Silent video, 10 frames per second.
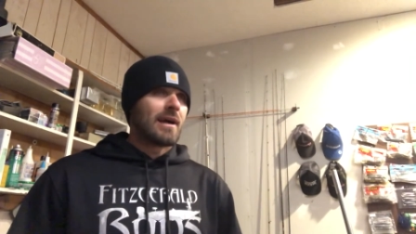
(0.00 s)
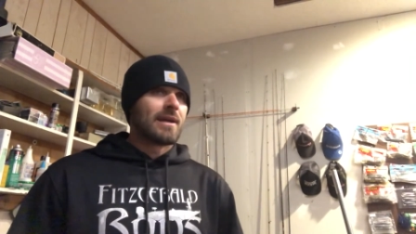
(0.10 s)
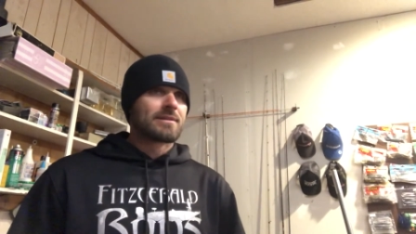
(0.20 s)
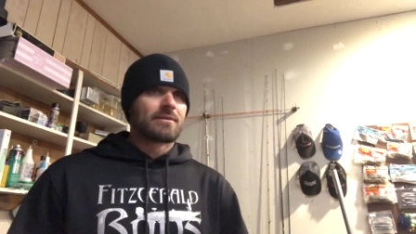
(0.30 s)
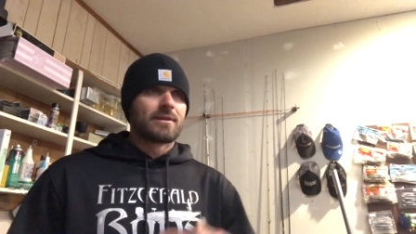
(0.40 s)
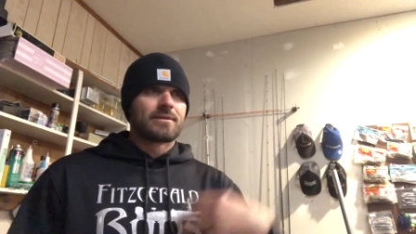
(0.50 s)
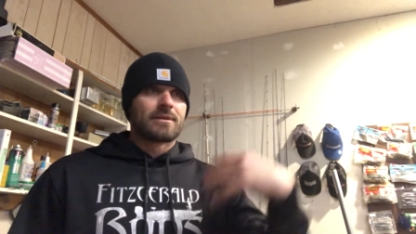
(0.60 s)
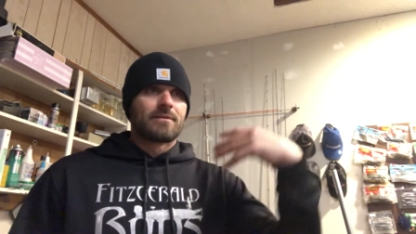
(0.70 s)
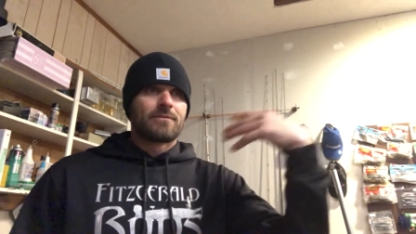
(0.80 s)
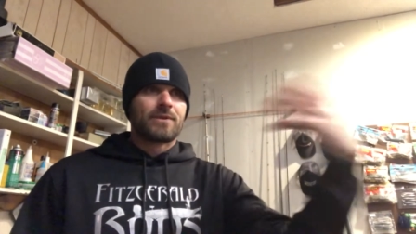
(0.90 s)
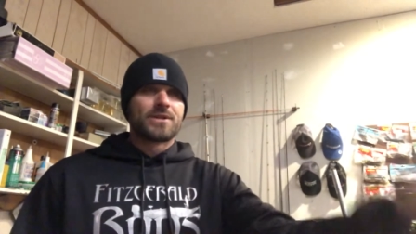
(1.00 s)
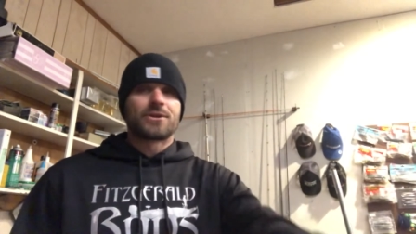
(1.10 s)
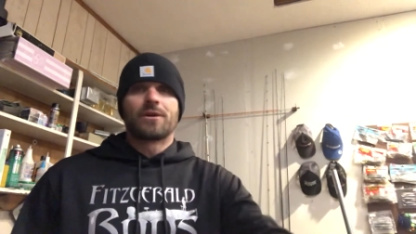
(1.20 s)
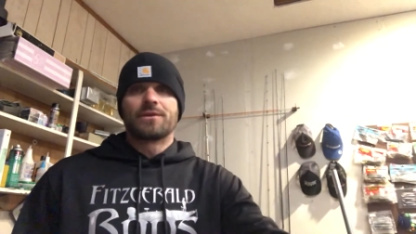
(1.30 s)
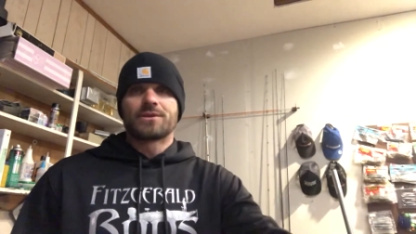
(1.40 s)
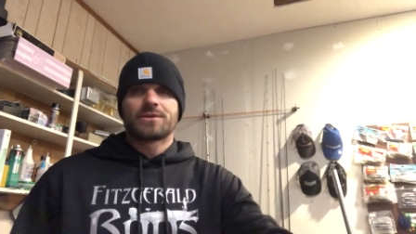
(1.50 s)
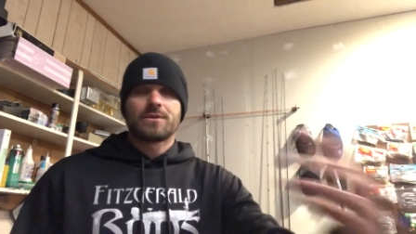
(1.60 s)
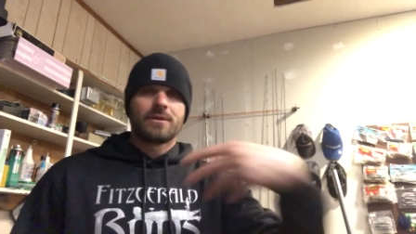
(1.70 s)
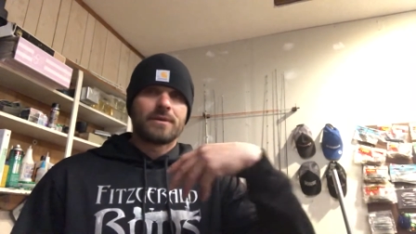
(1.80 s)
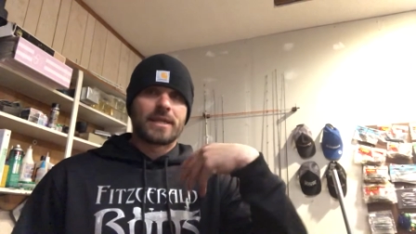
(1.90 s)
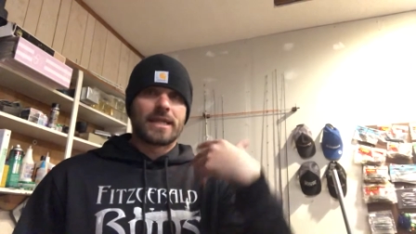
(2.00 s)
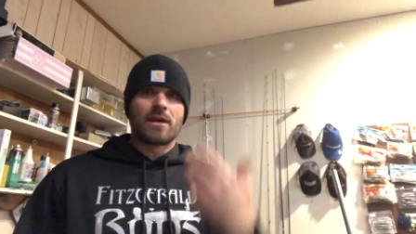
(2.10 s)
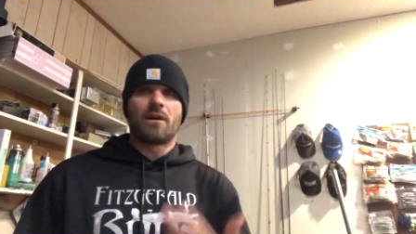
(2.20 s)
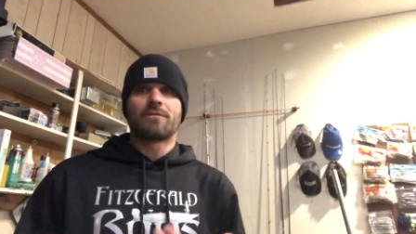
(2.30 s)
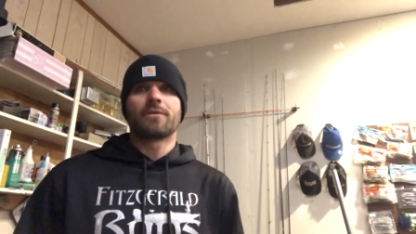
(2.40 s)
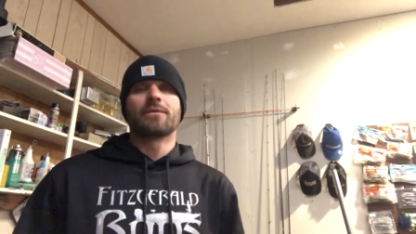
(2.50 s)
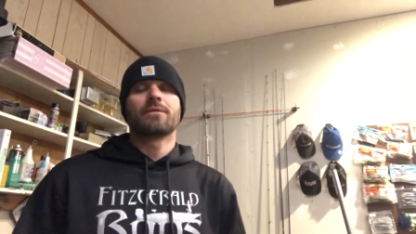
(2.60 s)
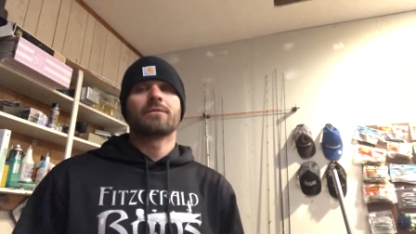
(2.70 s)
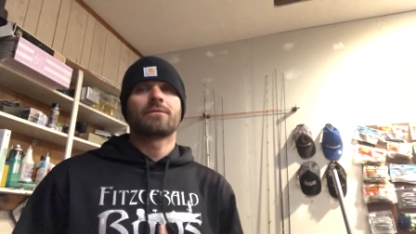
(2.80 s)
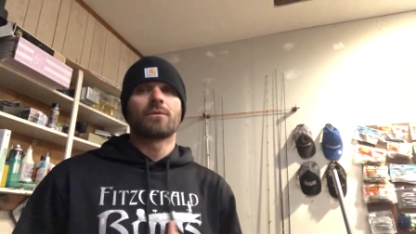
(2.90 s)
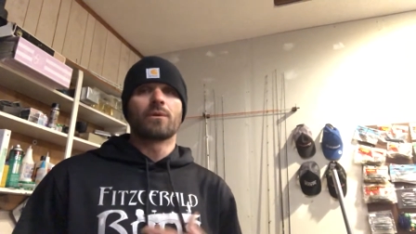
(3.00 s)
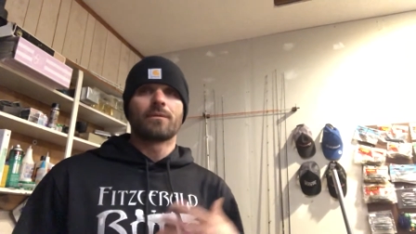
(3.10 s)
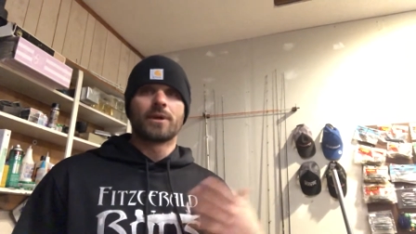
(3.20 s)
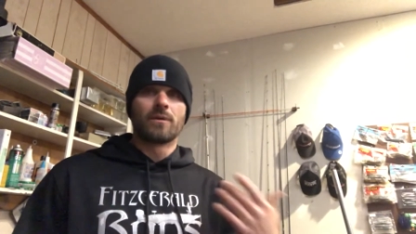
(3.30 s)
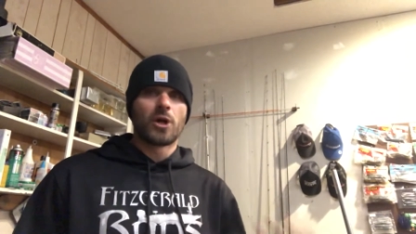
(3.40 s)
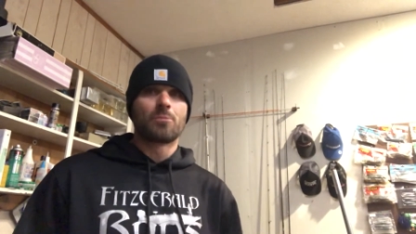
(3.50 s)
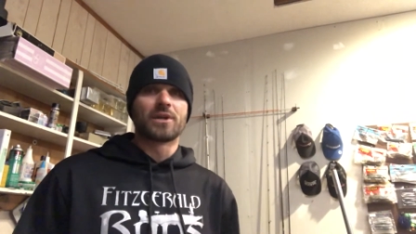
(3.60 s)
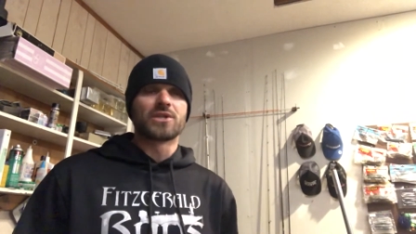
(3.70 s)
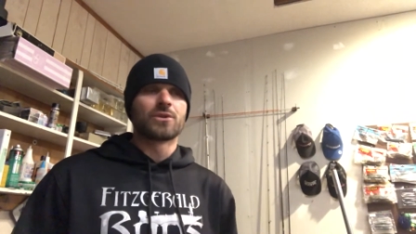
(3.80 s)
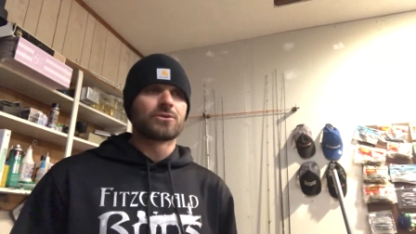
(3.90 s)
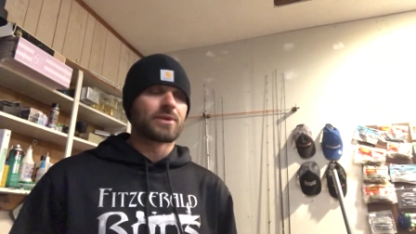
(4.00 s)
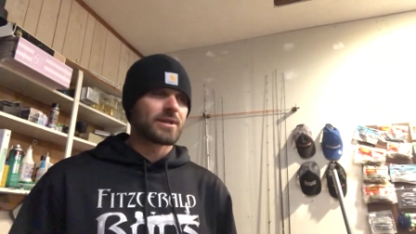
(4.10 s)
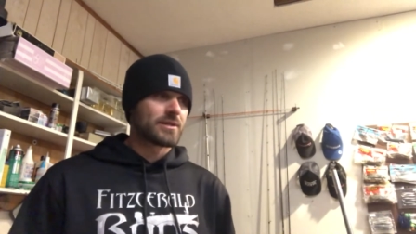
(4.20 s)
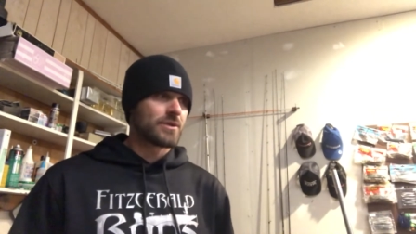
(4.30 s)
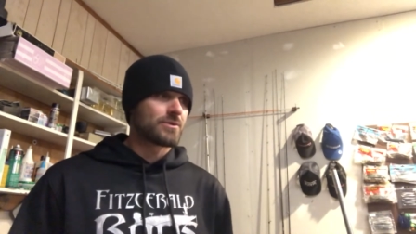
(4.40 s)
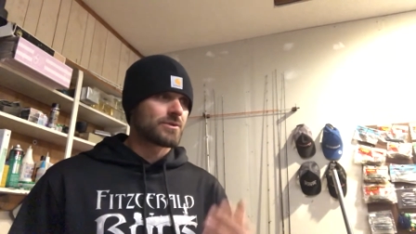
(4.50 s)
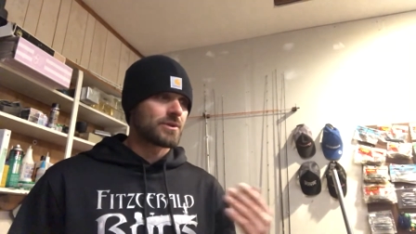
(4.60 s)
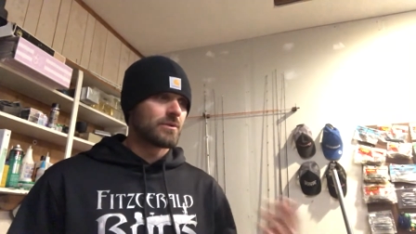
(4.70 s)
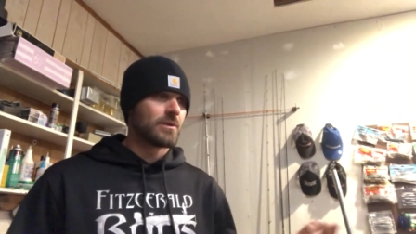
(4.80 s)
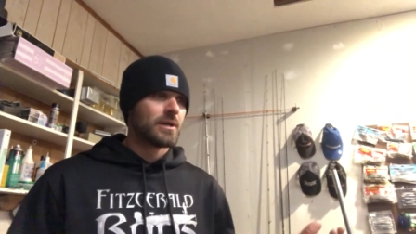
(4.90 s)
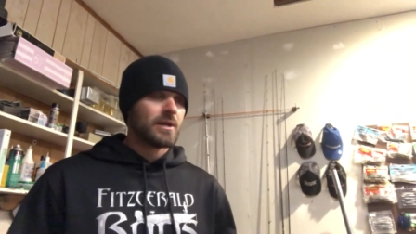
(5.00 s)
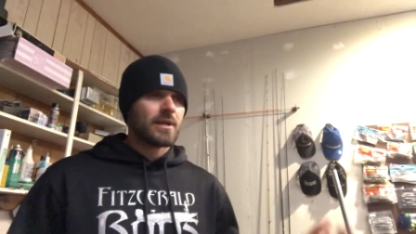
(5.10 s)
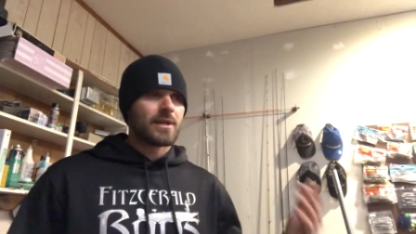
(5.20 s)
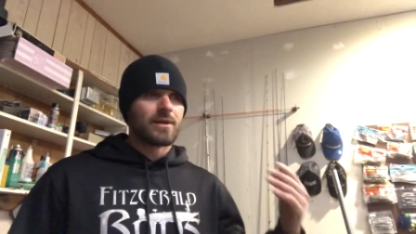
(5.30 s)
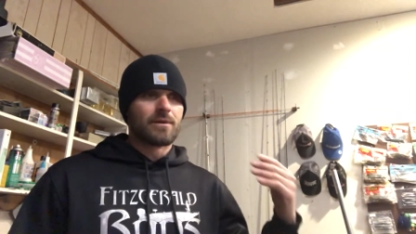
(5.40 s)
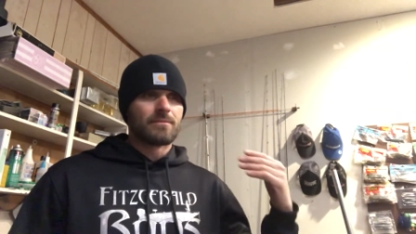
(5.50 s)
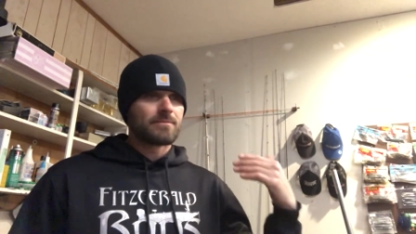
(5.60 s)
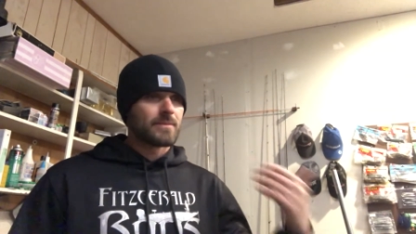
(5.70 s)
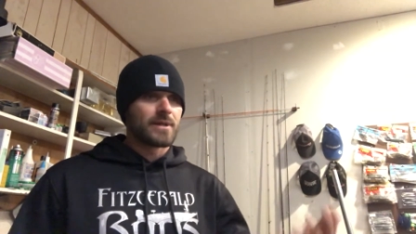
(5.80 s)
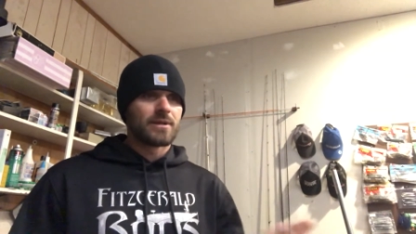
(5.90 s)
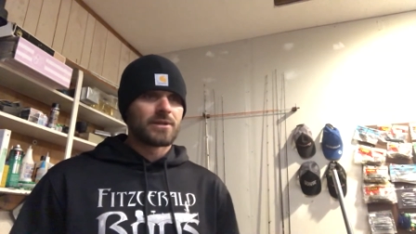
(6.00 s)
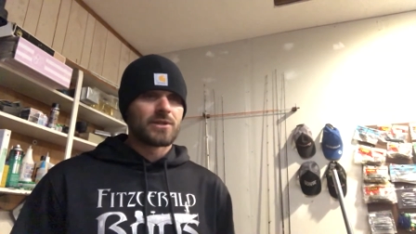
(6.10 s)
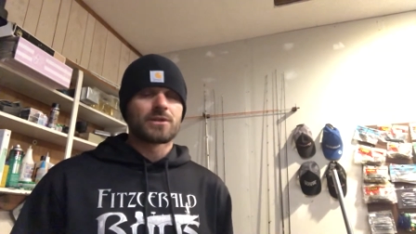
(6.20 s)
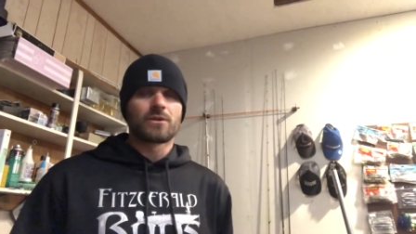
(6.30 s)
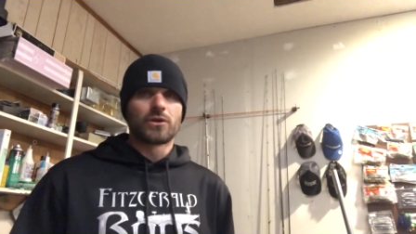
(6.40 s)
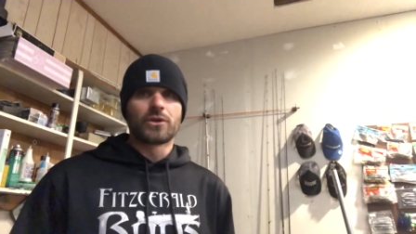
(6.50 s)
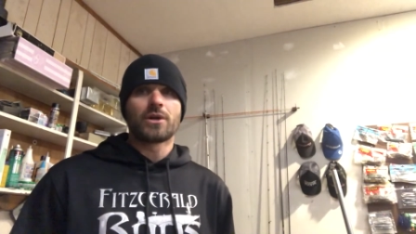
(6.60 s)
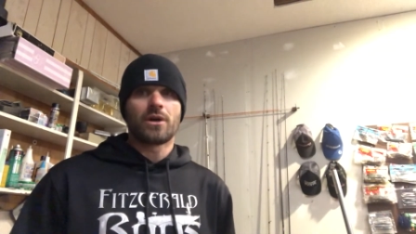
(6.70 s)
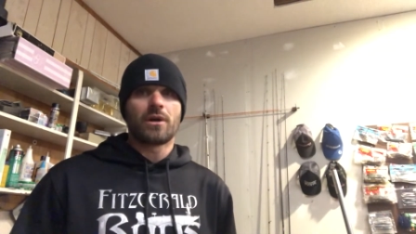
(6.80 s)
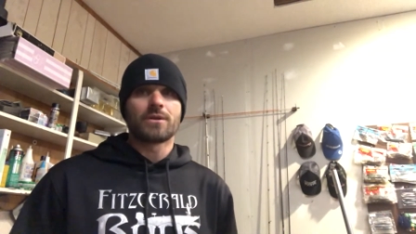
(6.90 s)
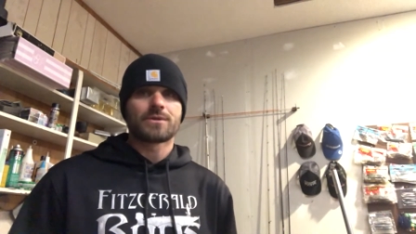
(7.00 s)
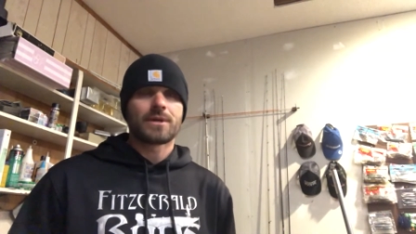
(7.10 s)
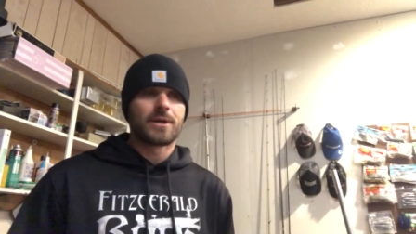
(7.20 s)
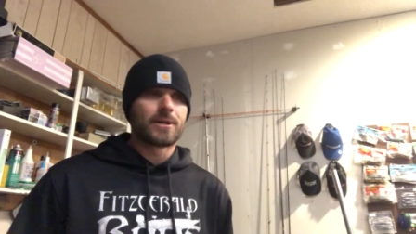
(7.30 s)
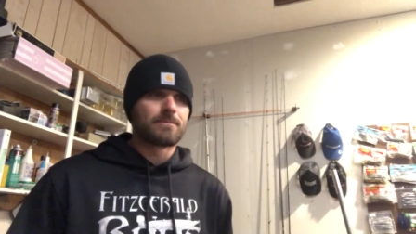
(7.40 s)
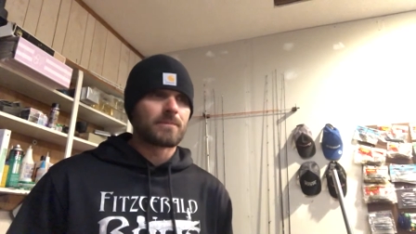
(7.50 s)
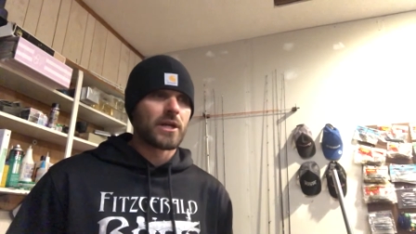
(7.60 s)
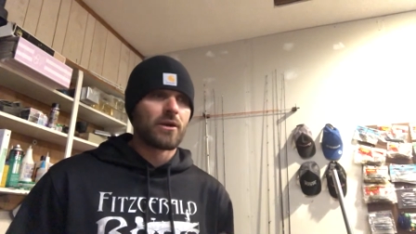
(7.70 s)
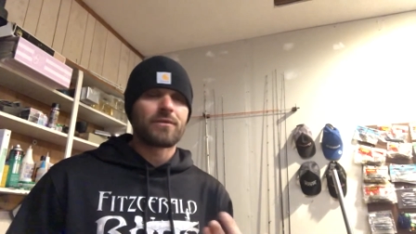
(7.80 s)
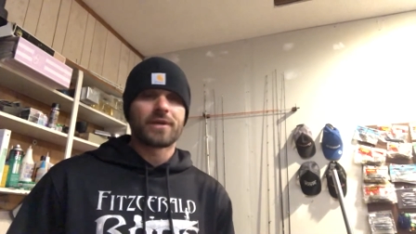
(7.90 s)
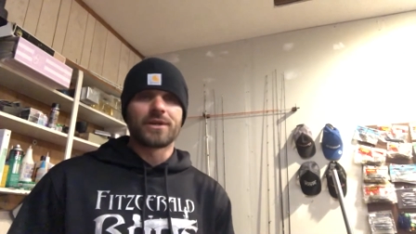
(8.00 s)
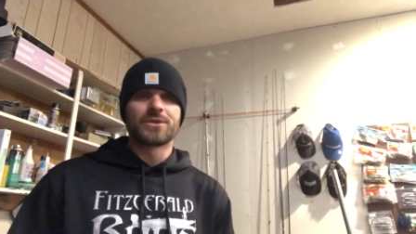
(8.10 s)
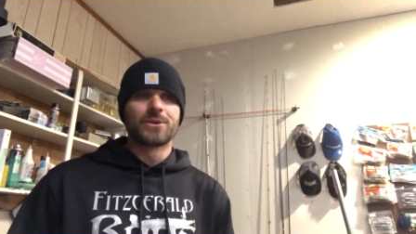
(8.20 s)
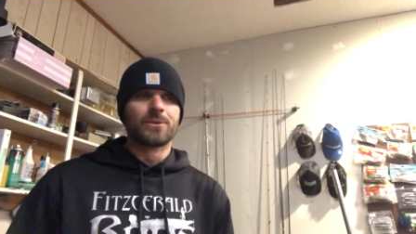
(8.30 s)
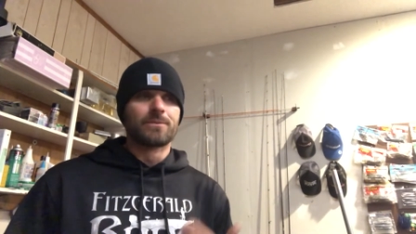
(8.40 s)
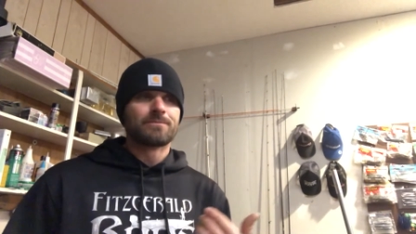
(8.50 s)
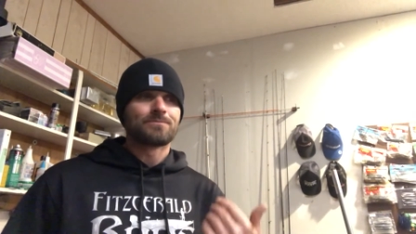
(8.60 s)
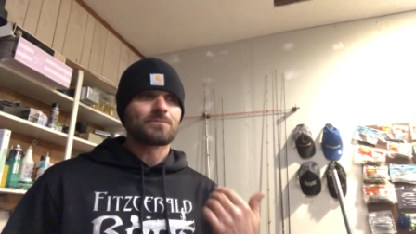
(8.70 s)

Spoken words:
It's a free service that they offer for helping children, etc. So it's just a good cause. Another thing too,